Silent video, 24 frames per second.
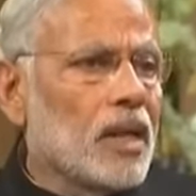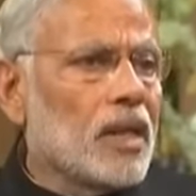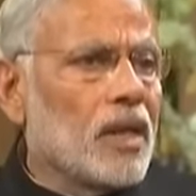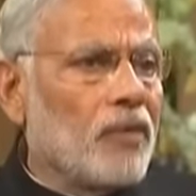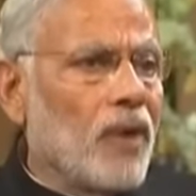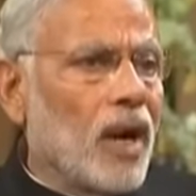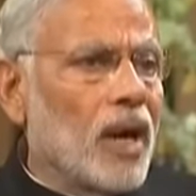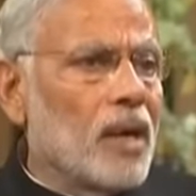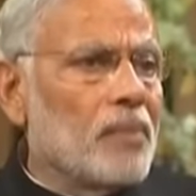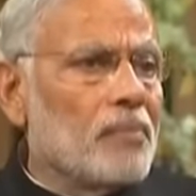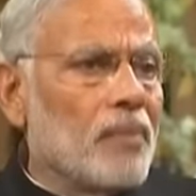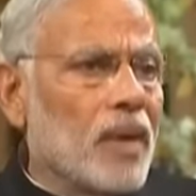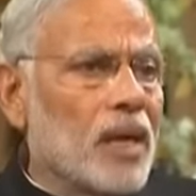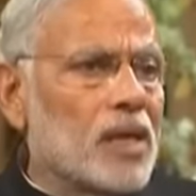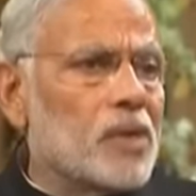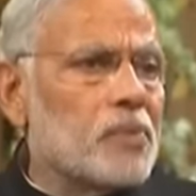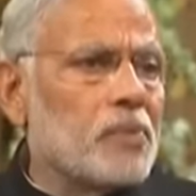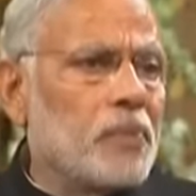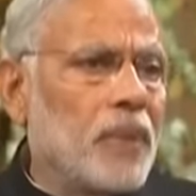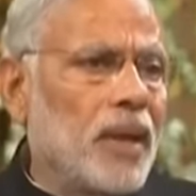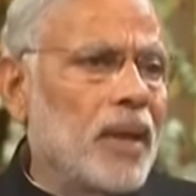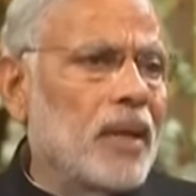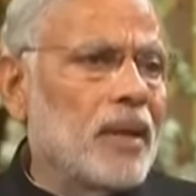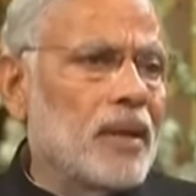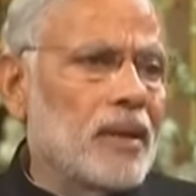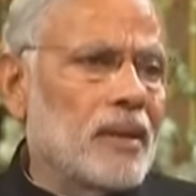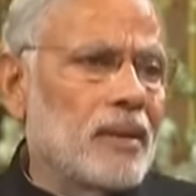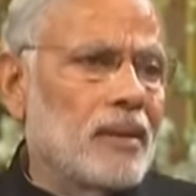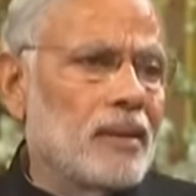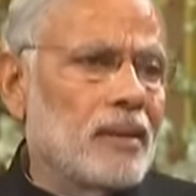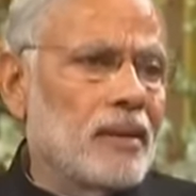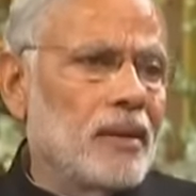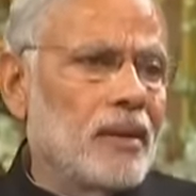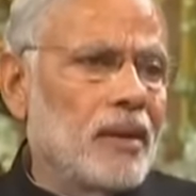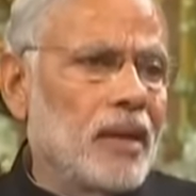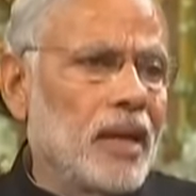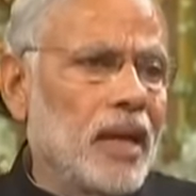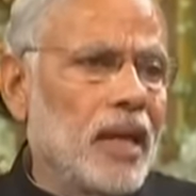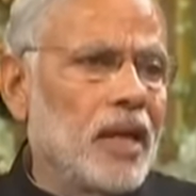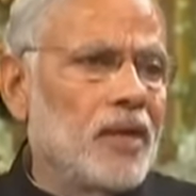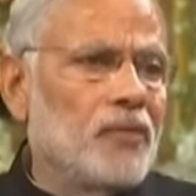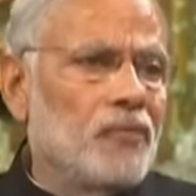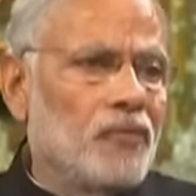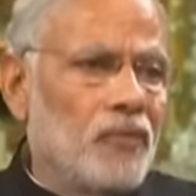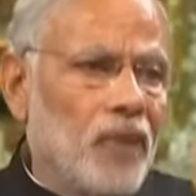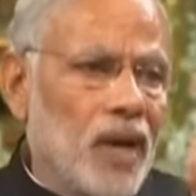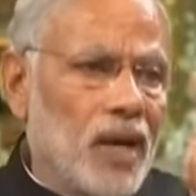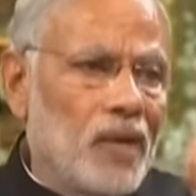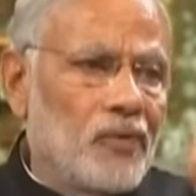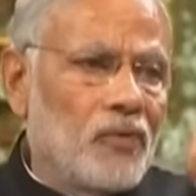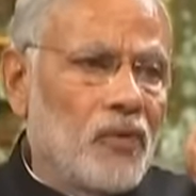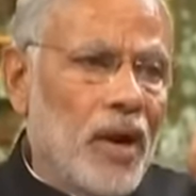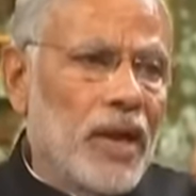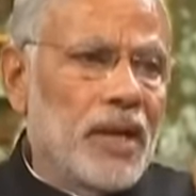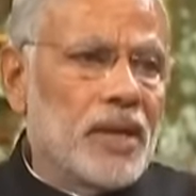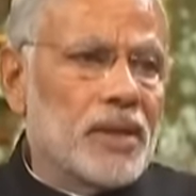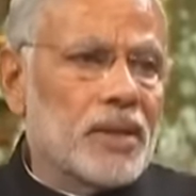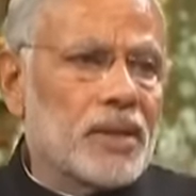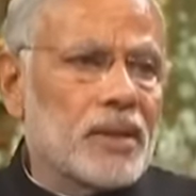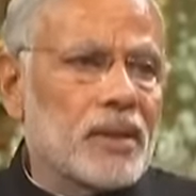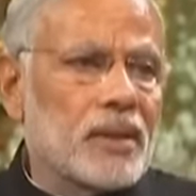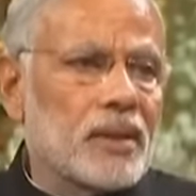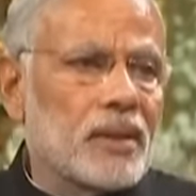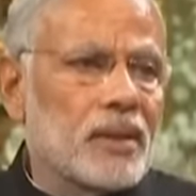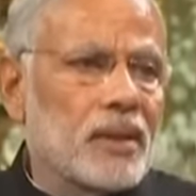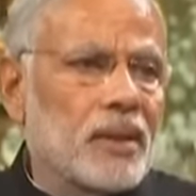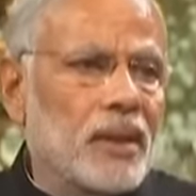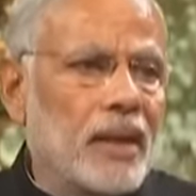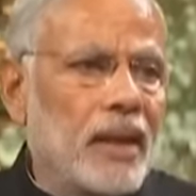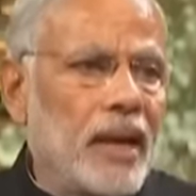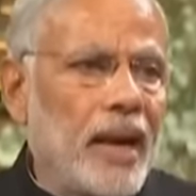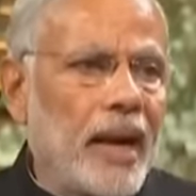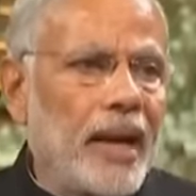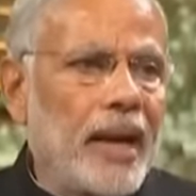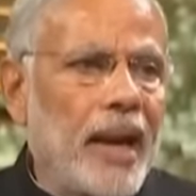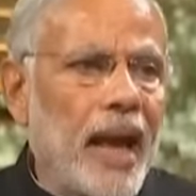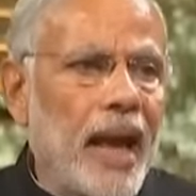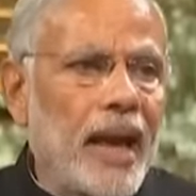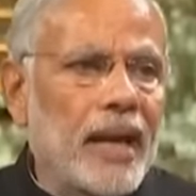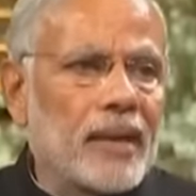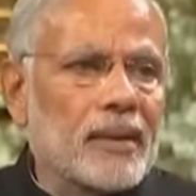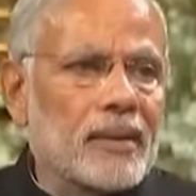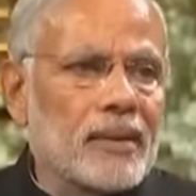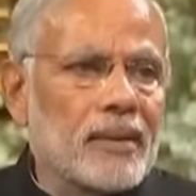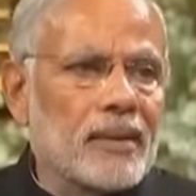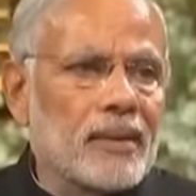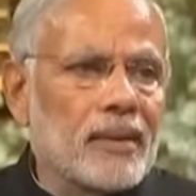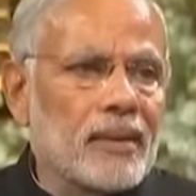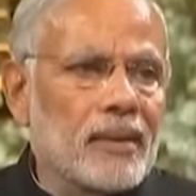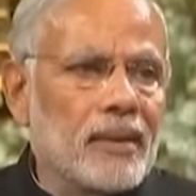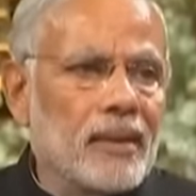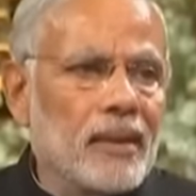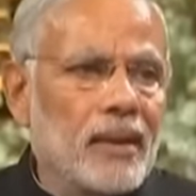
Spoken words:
The world must speak in one voice and act